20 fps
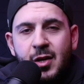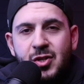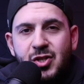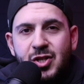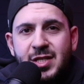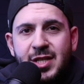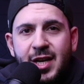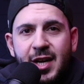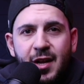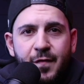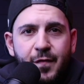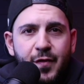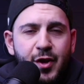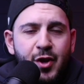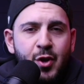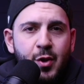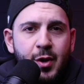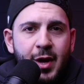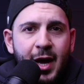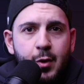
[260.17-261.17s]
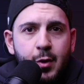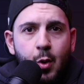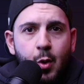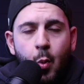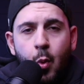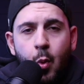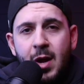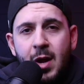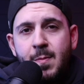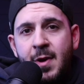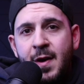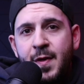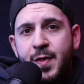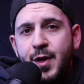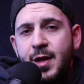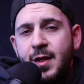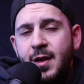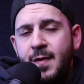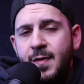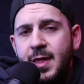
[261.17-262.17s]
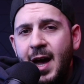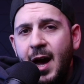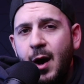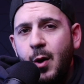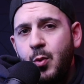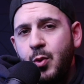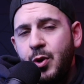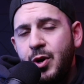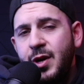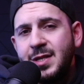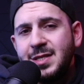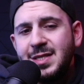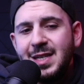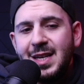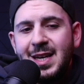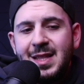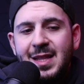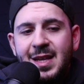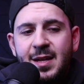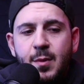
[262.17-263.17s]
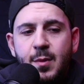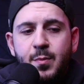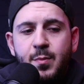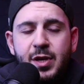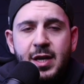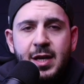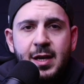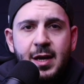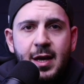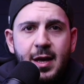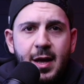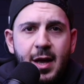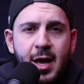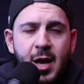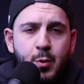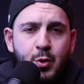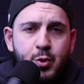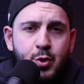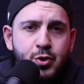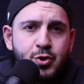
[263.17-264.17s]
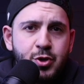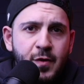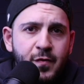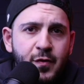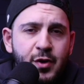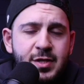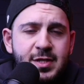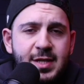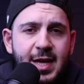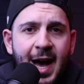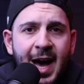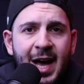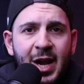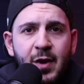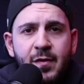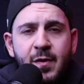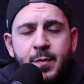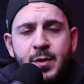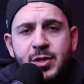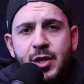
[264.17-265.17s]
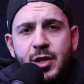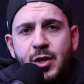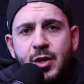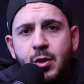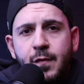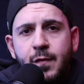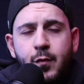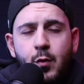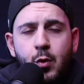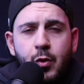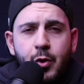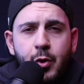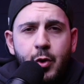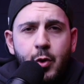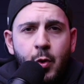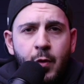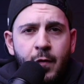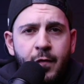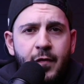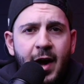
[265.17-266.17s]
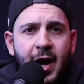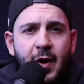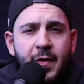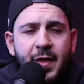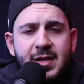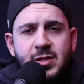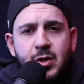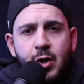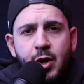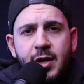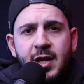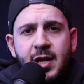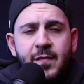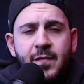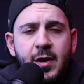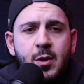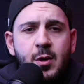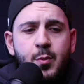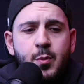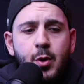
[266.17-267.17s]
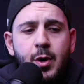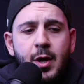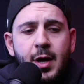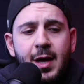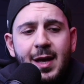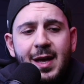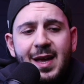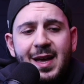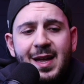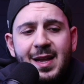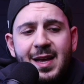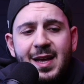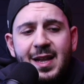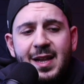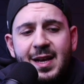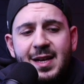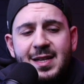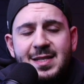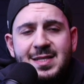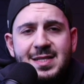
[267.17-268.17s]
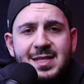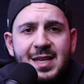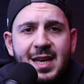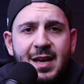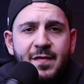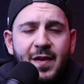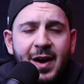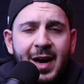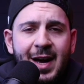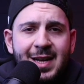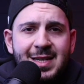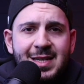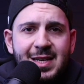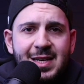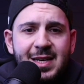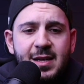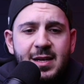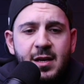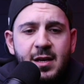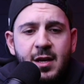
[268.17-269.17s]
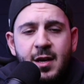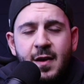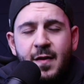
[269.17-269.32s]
just kind of figuring out what method in that works and then being able to traverse out of a particular folder or file that's already available and hitting CFIDE.